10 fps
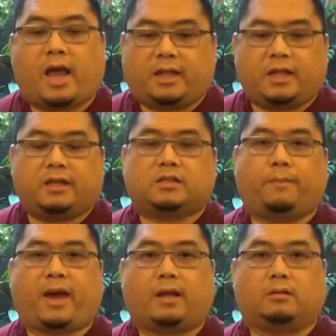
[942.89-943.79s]
And then there's
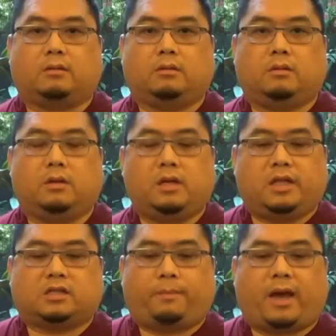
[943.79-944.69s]
a battle.
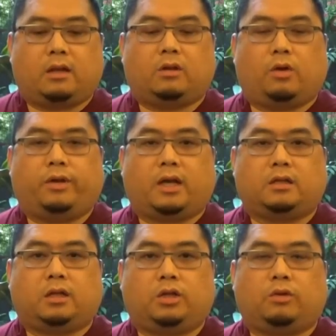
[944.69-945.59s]
There's a battle going
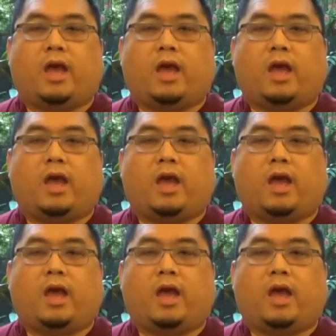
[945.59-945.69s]
on in you.